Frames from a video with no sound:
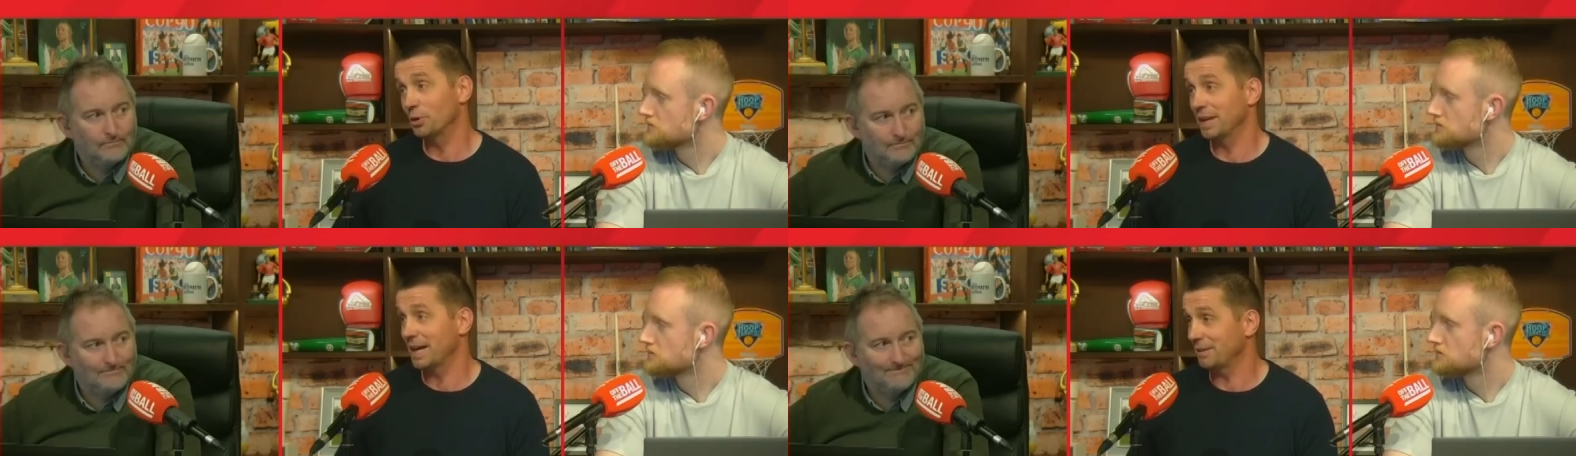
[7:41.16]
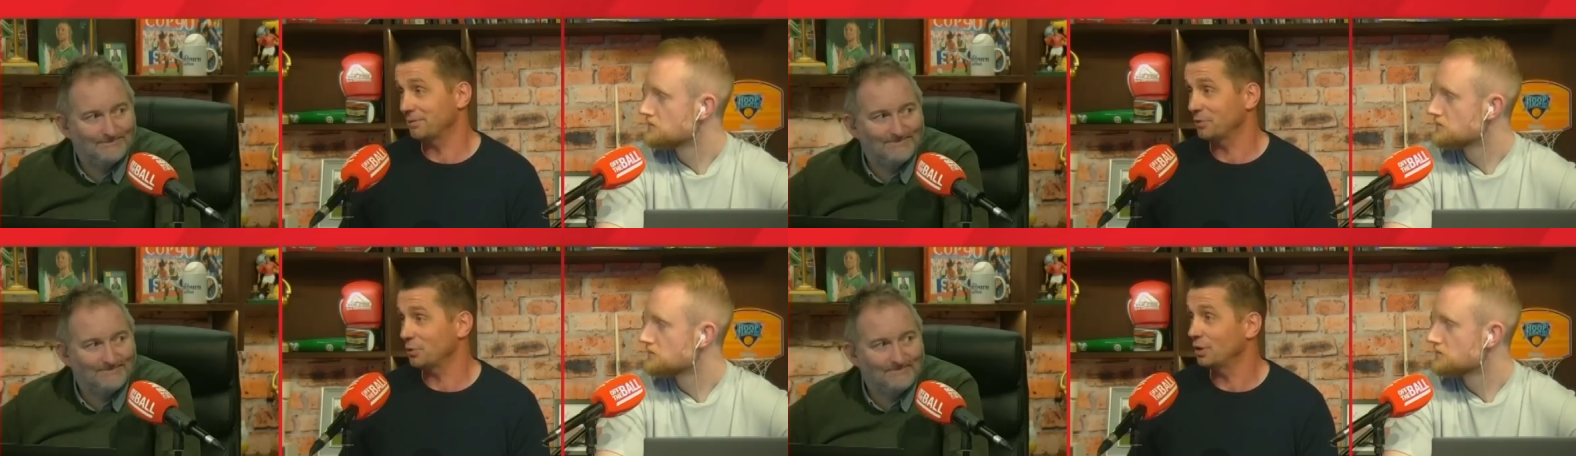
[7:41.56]
Speaker 1: than half
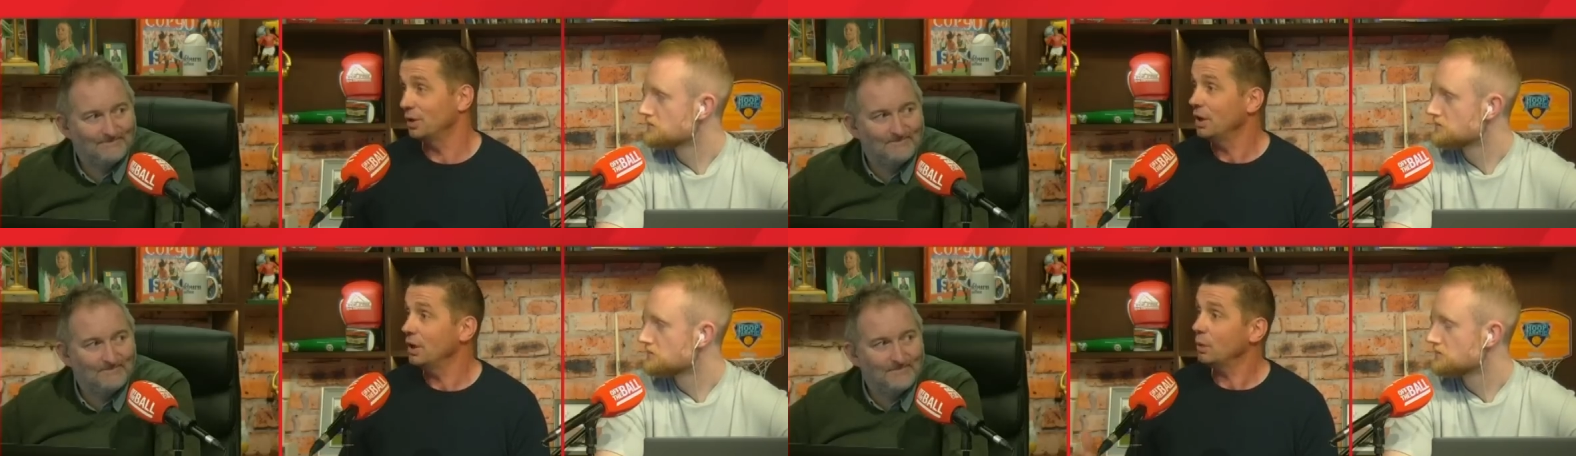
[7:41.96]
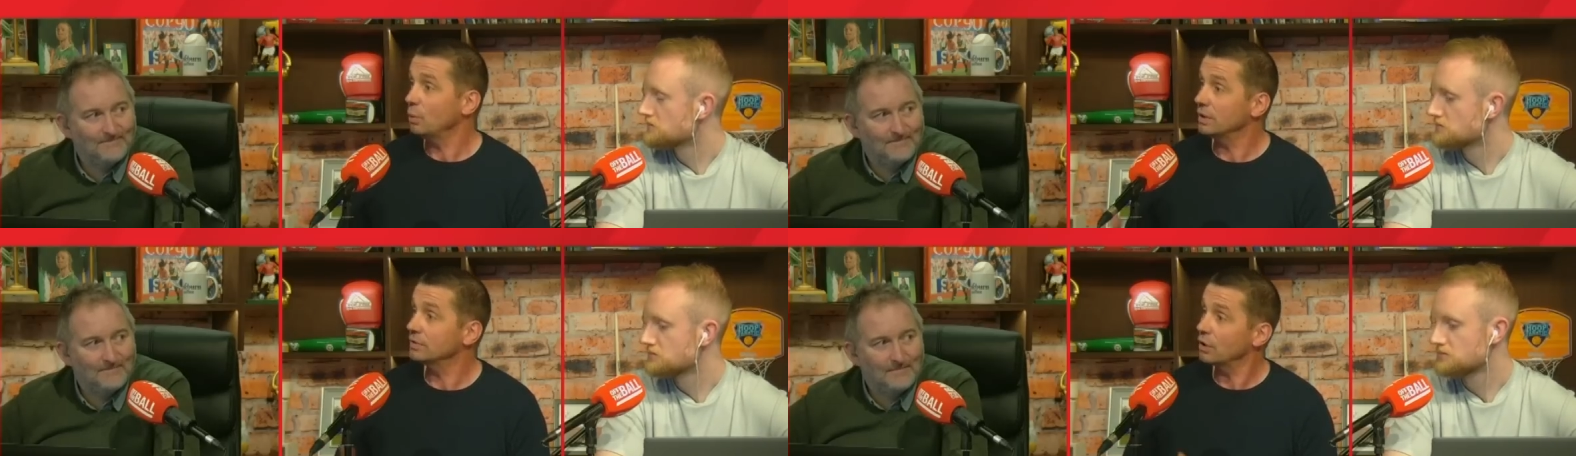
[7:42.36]
full,
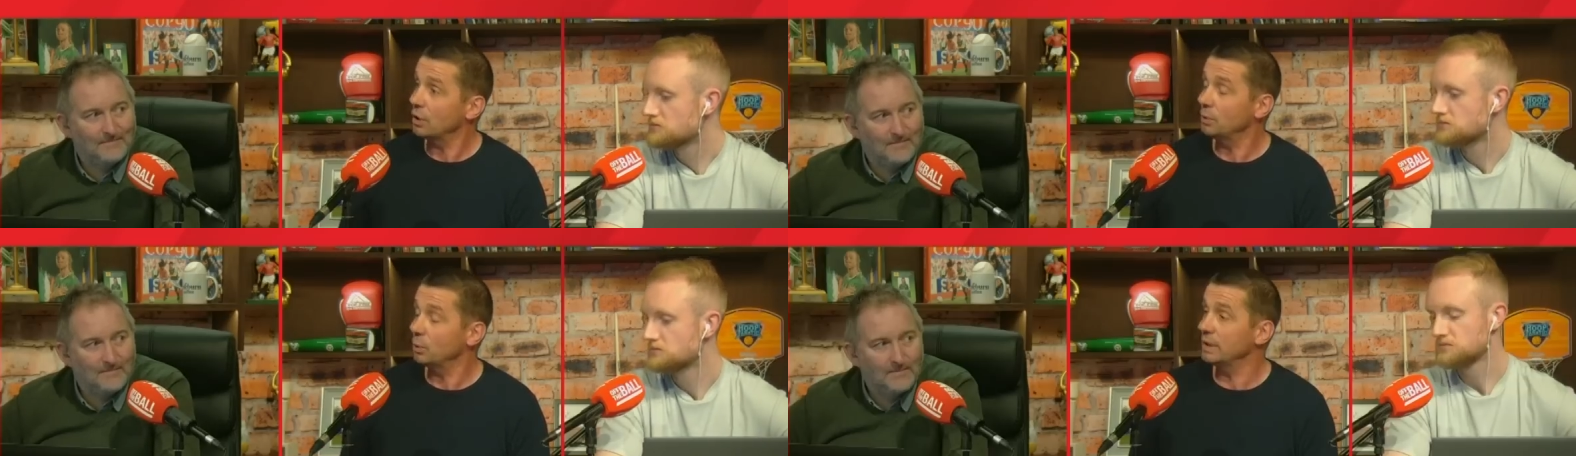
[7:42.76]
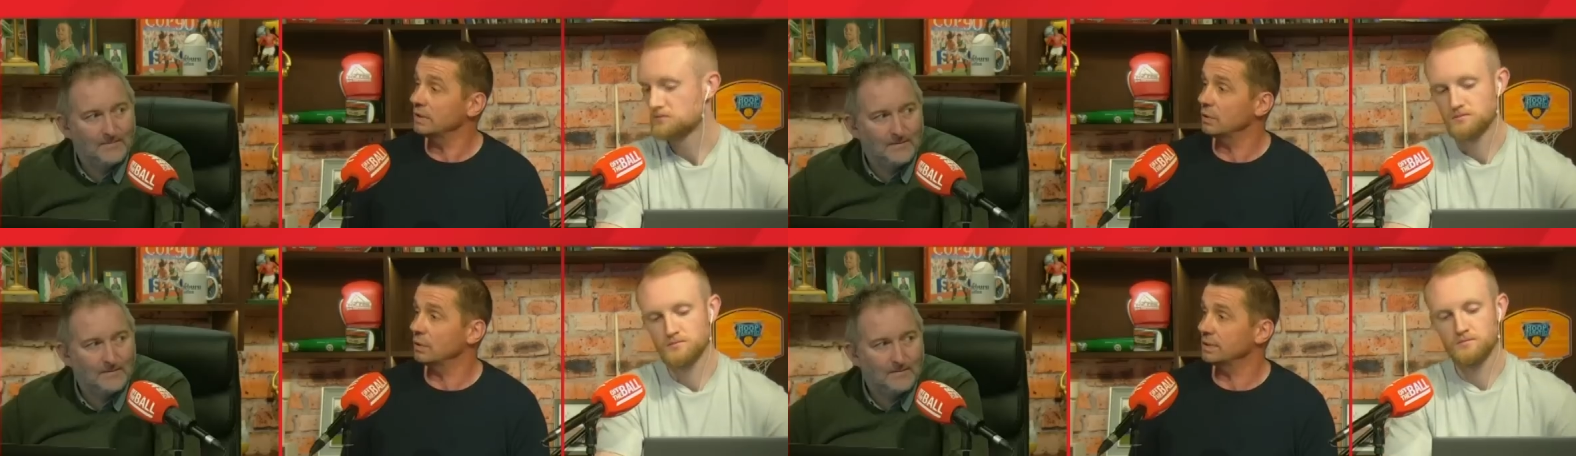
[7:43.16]
whereas a couple of weeks
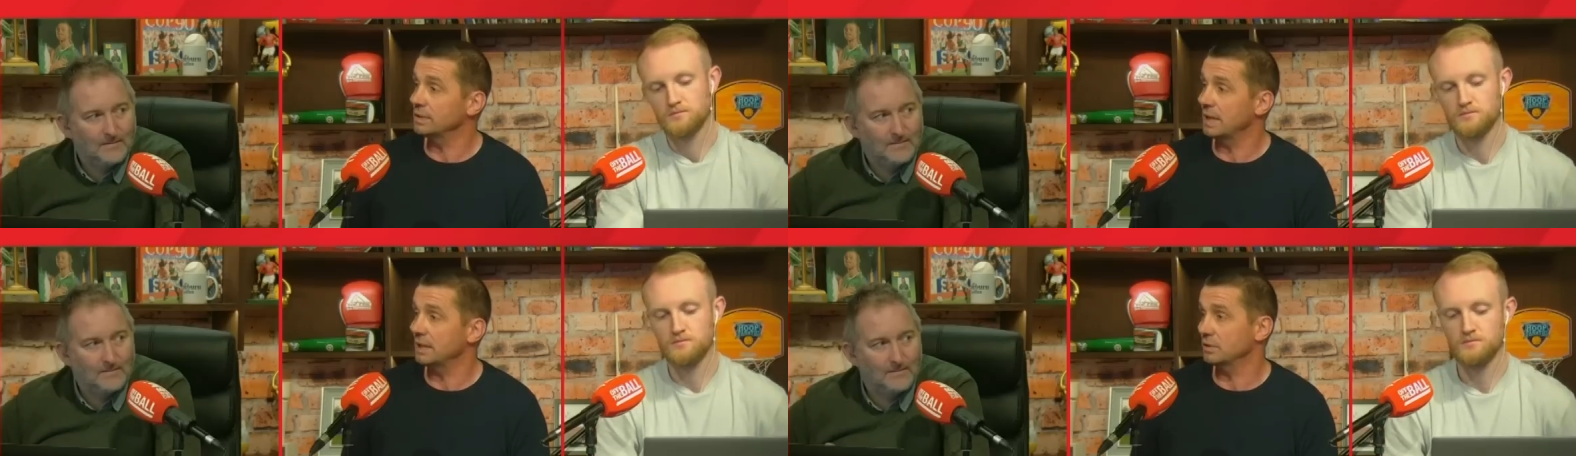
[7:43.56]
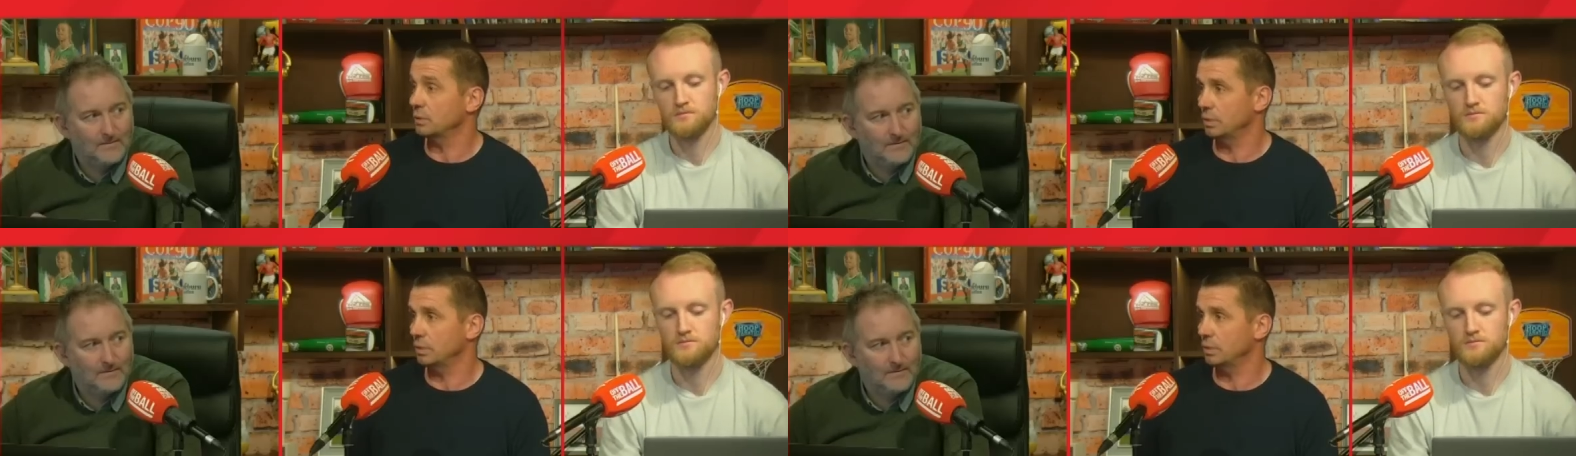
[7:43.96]
ago against Glasgow